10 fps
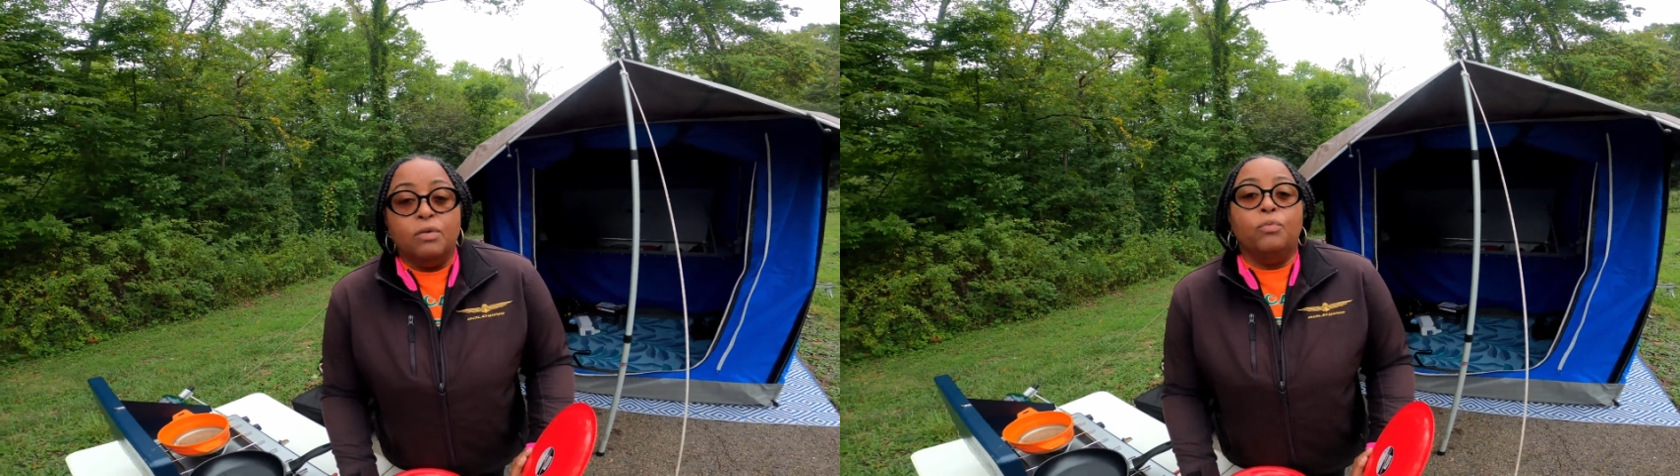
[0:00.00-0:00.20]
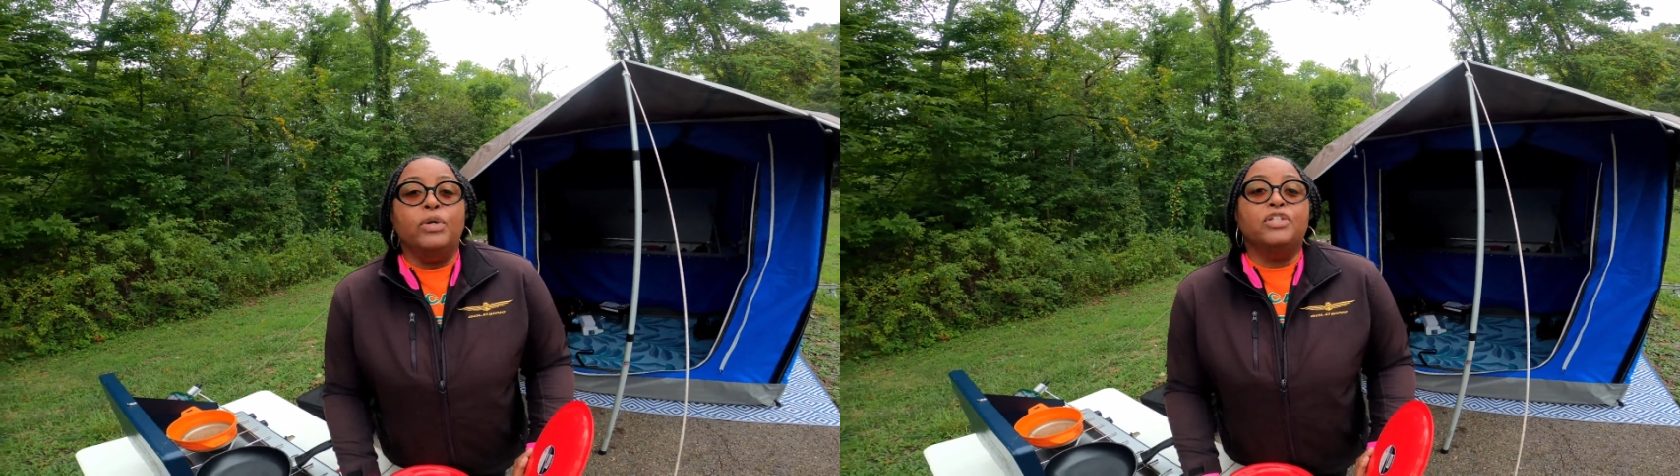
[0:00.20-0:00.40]

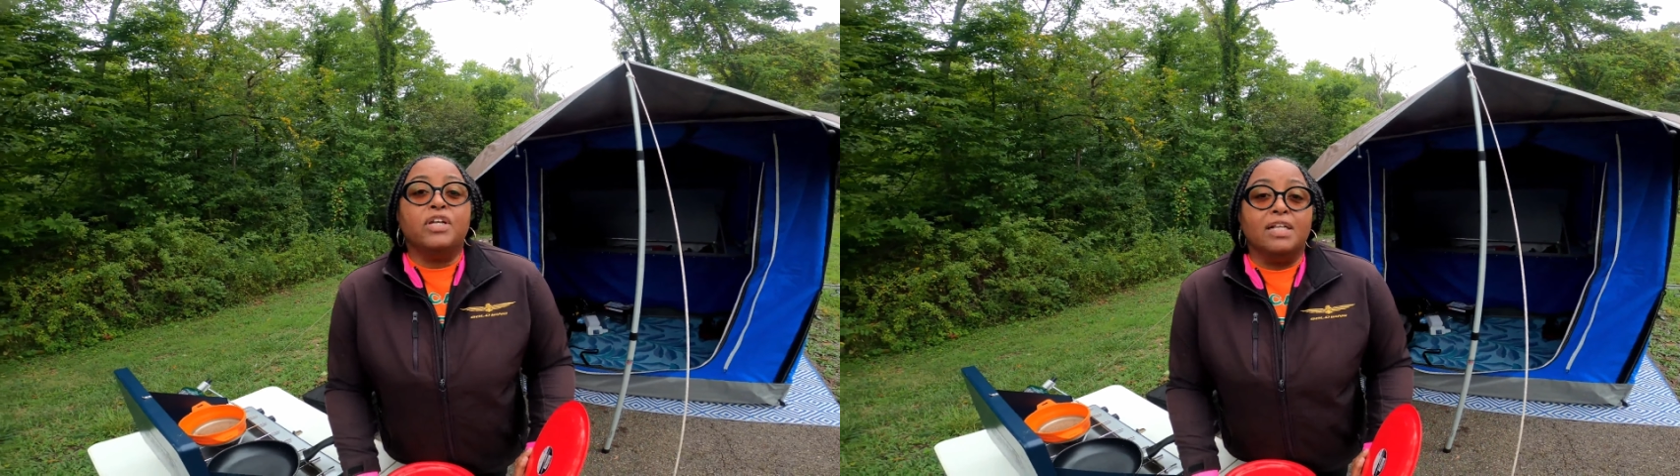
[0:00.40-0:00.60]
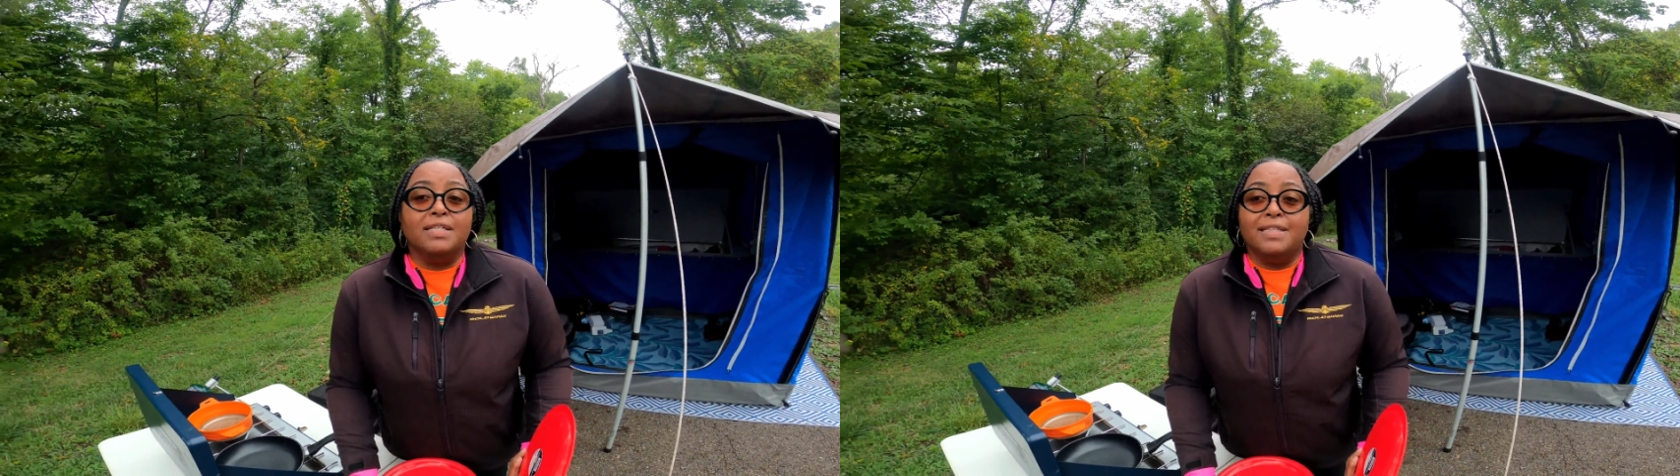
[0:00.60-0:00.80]
Which
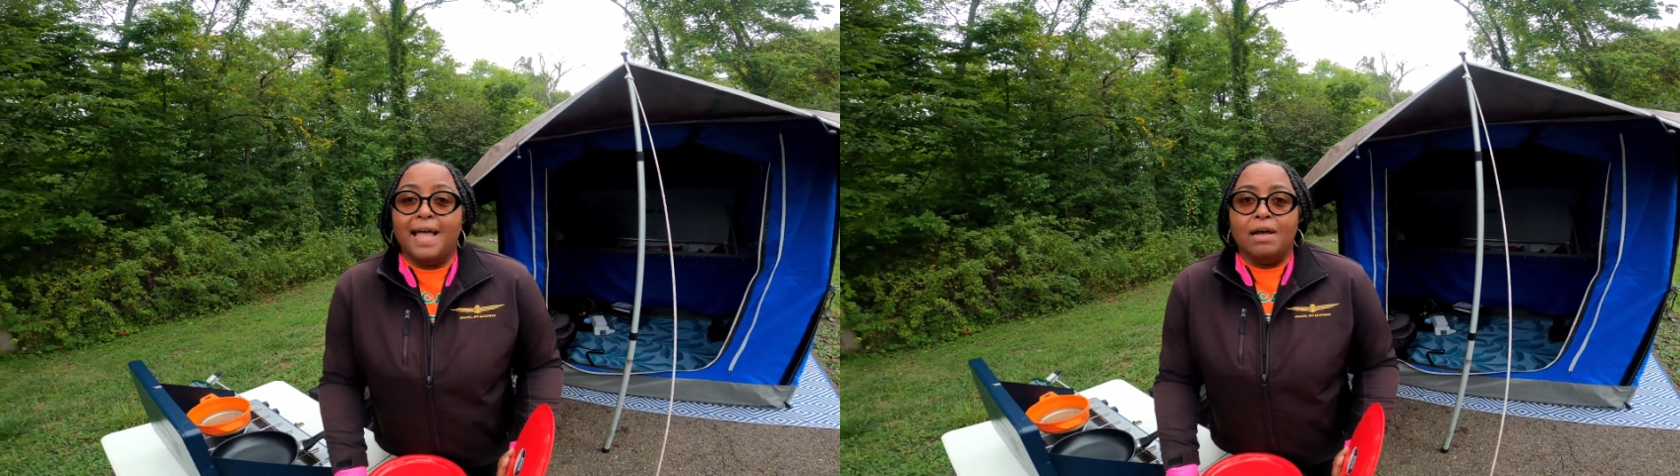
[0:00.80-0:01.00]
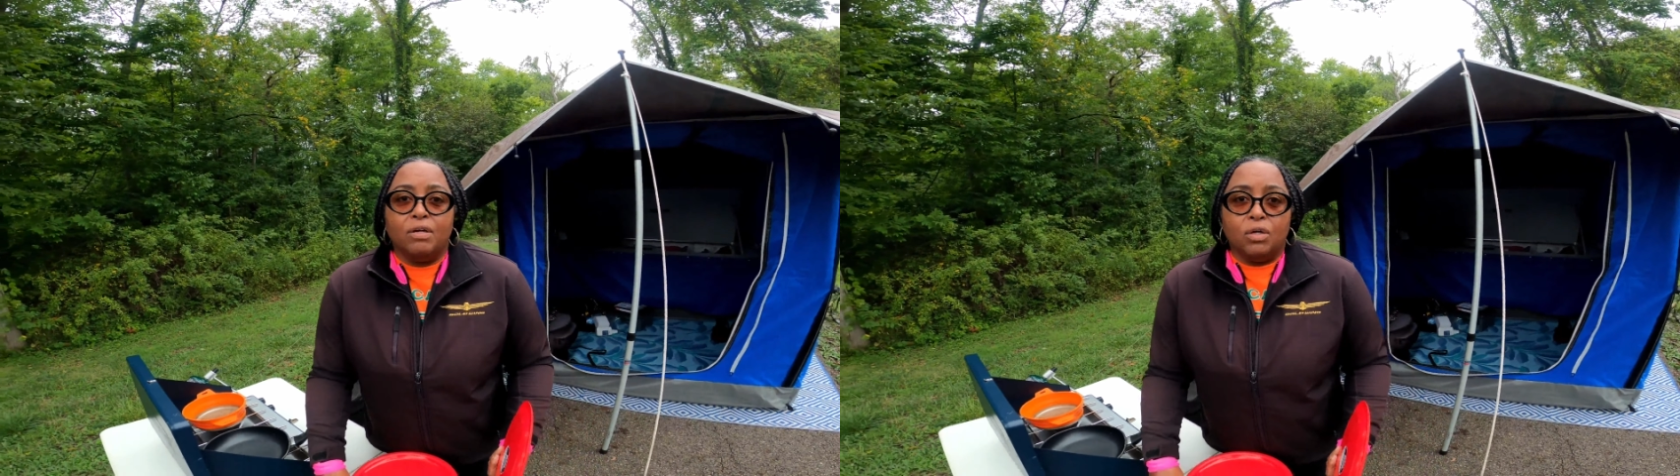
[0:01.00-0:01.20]
cuts down